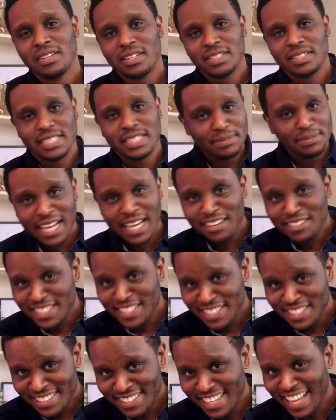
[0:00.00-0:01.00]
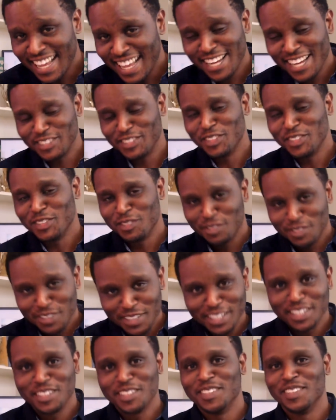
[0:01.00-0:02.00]
Deep down inside, you
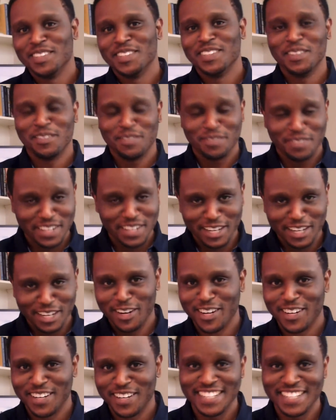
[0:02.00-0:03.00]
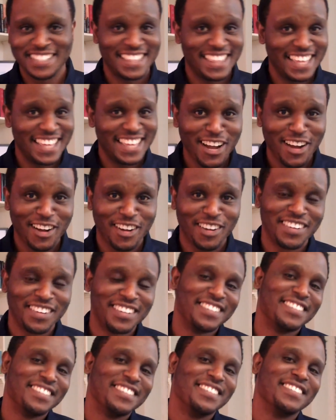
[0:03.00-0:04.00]
feel the fear. It's there.
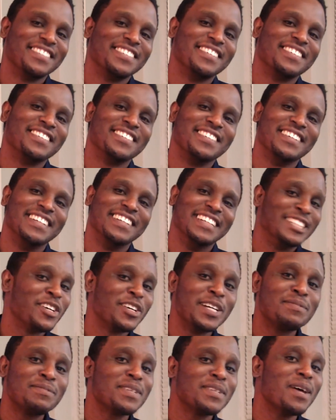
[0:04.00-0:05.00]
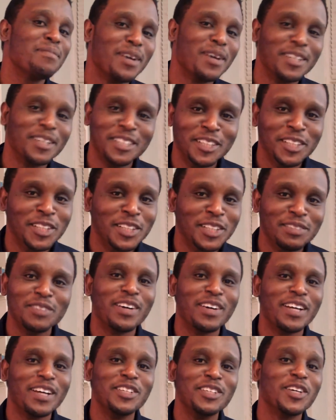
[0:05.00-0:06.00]
It creeps up on you even
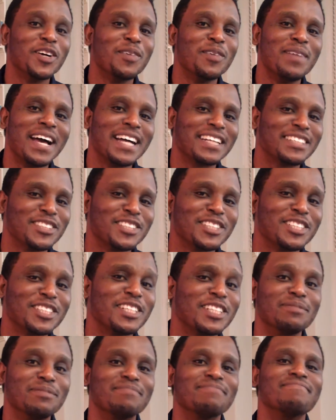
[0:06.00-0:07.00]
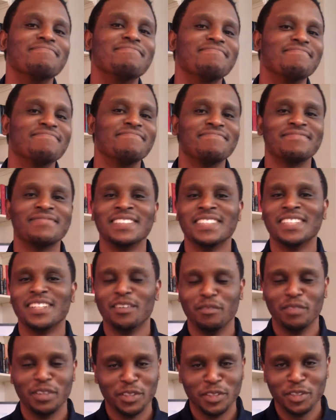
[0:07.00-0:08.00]
when you go back to sleep.
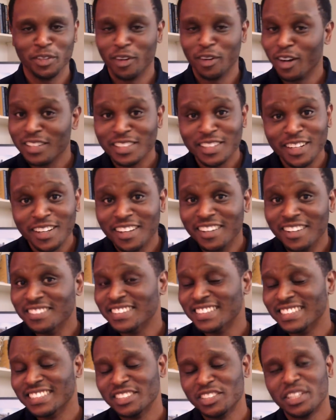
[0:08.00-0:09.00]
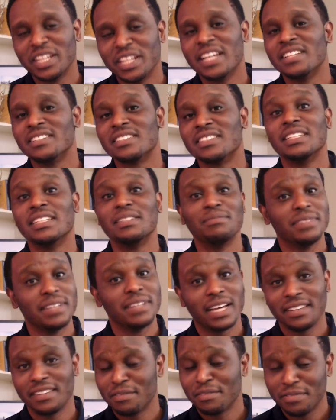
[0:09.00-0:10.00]
When you're all alone and you can't sleep,
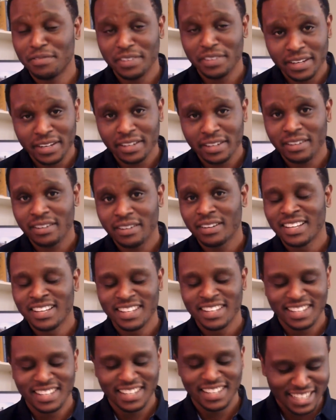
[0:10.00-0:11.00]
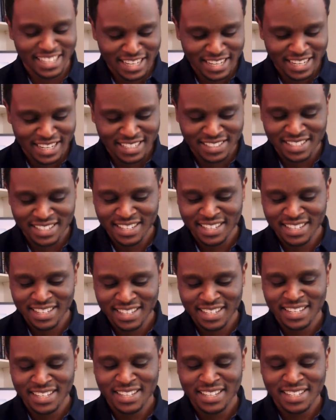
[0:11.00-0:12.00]
the fear is
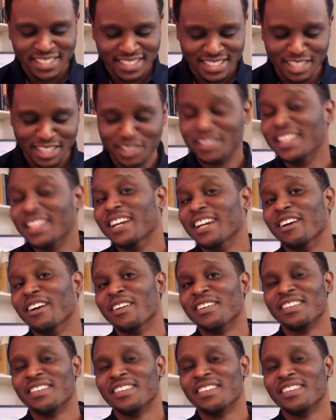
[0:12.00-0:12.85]
still there.